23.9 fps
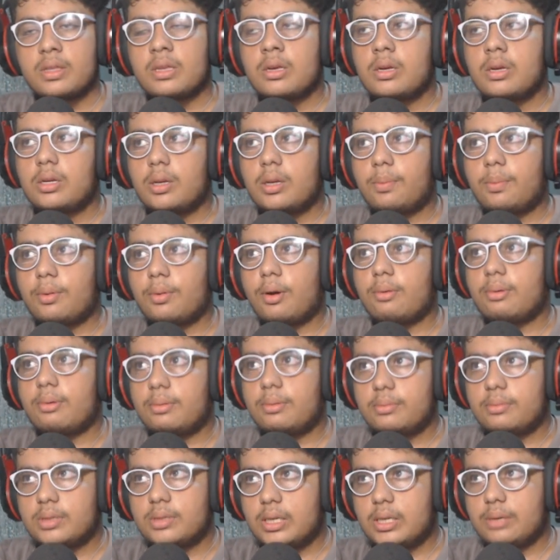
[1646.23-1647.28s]
The
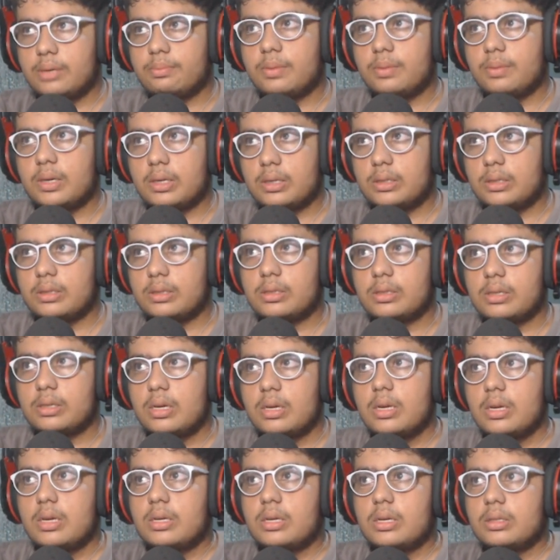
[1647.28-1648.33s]
problem statement is,
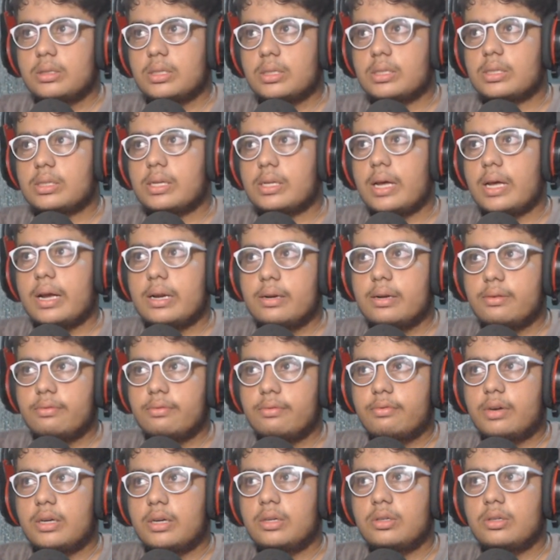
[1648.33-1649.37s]
just add
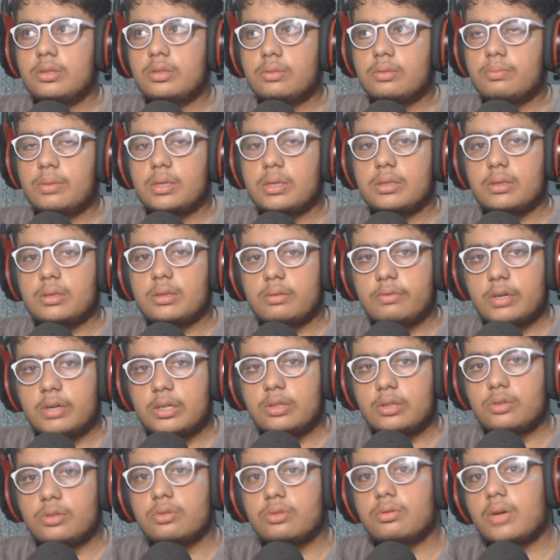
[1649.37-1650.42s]
1 to
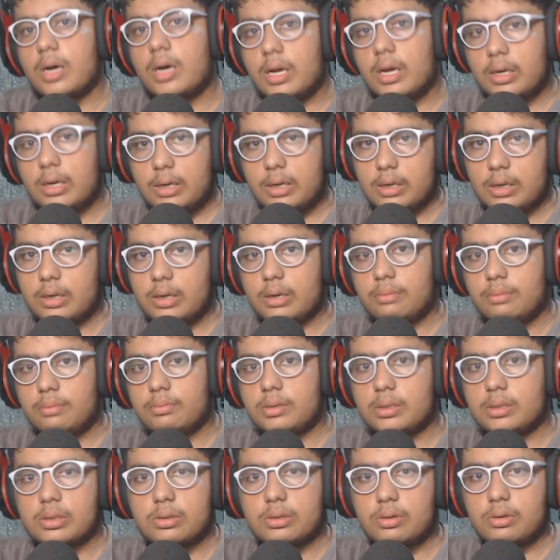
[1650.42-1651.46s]
100
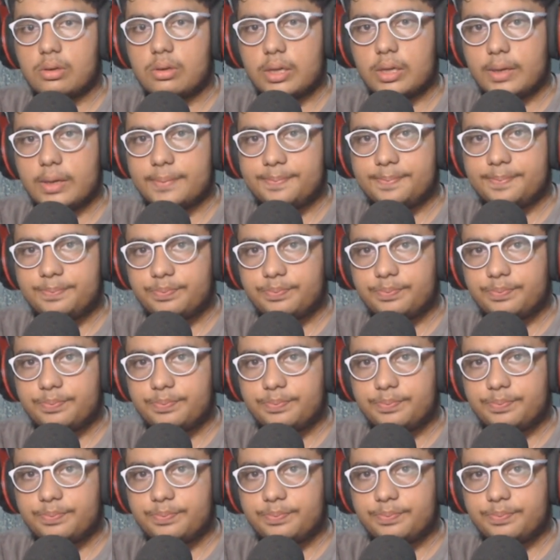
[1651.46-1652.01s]
numbers. Okay,